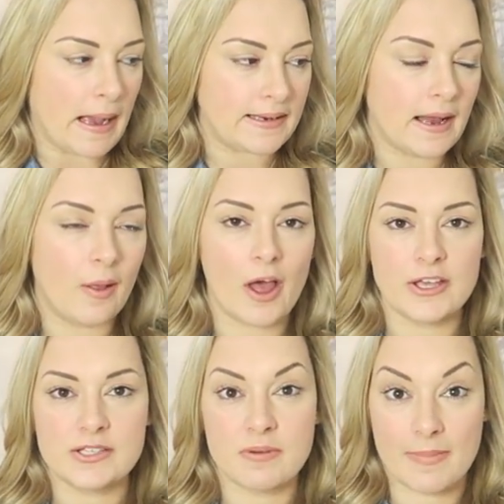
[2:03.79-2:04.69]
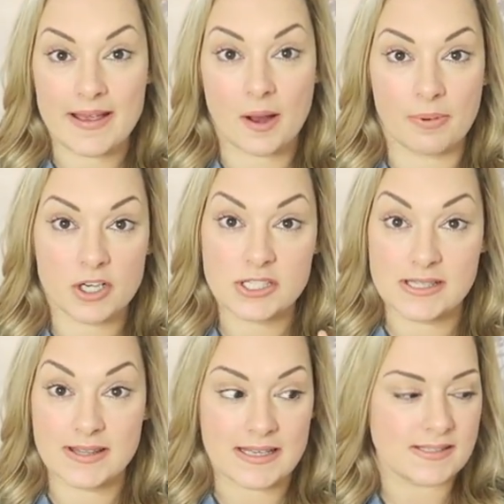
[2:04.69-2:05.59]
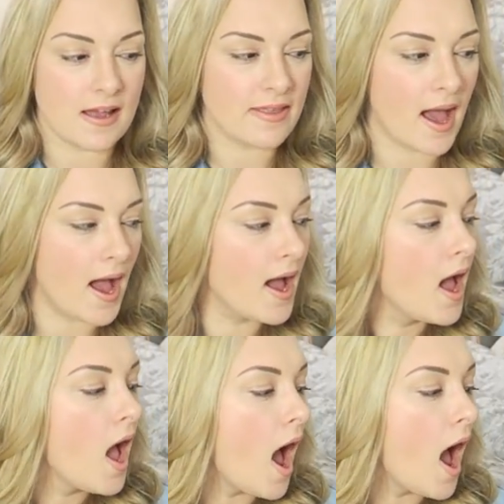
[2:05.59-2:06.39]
back now that I use my makeup brushes and things like that.